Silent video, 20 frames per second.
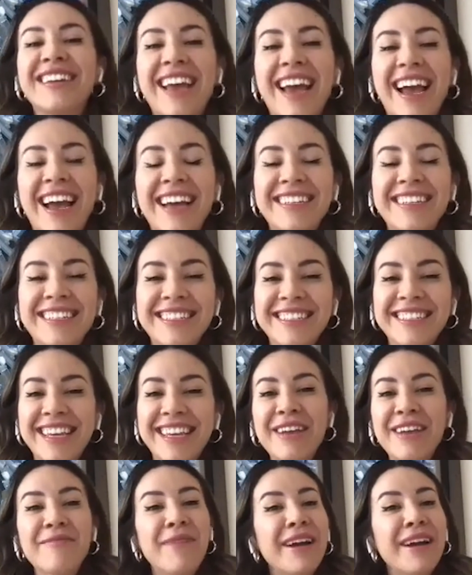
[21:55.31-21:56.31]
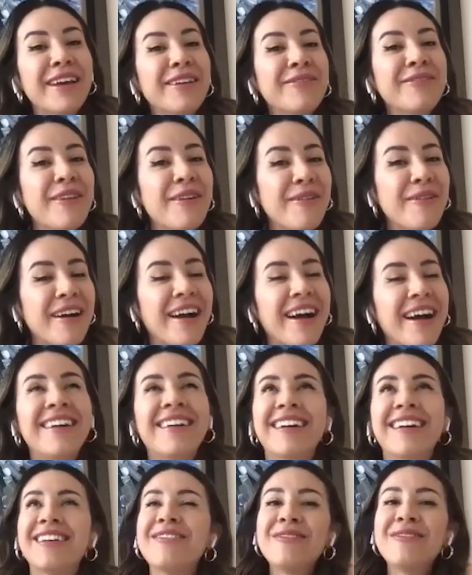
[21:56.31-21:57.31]
Cash is king, but
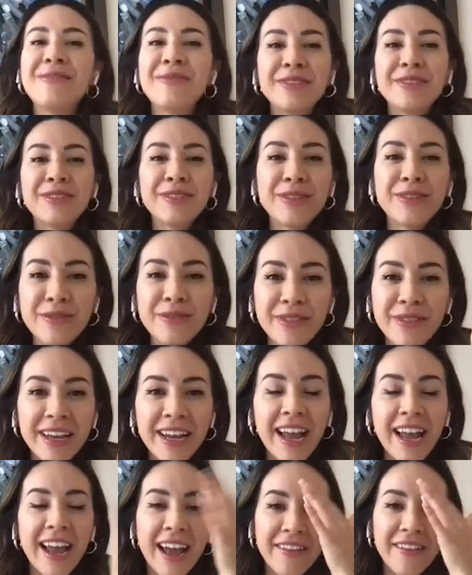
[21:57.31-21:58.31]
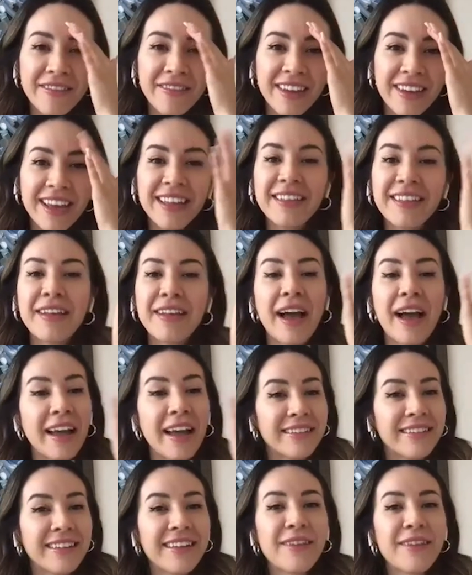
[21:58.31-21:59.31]
I don't know what to do. Like
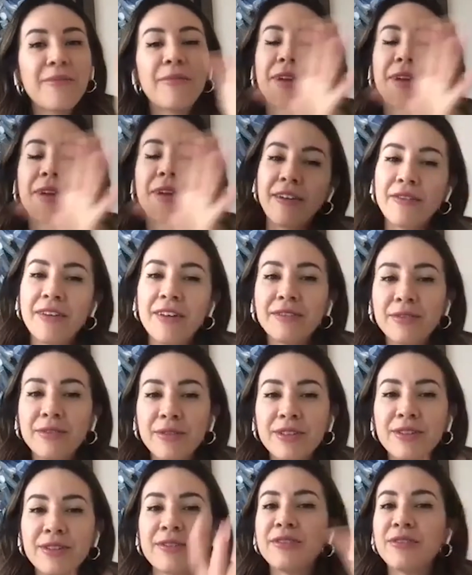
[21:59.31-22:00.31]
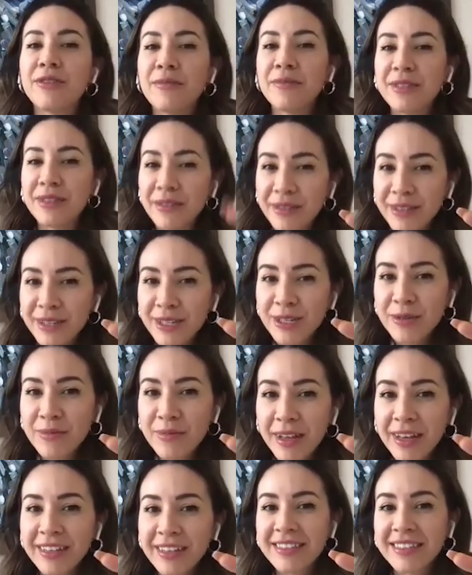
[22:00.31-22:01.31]
I don't have storage units, so I'm still in the
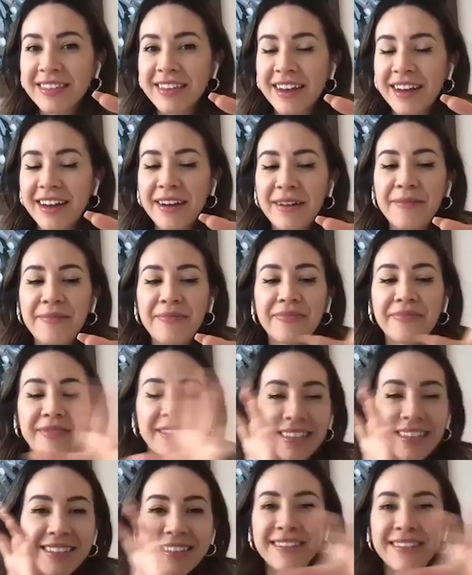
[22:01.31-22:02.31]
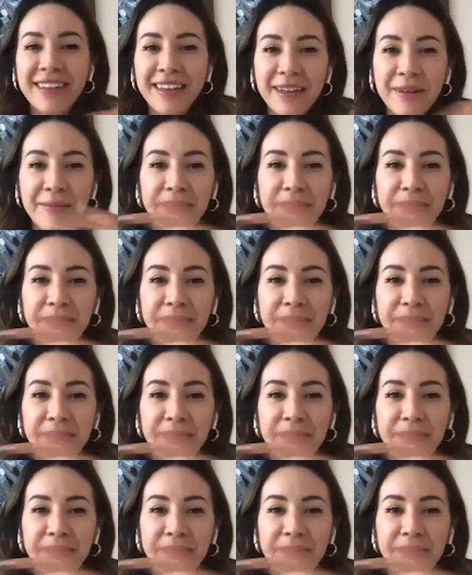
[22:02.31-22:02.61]
duplex. Like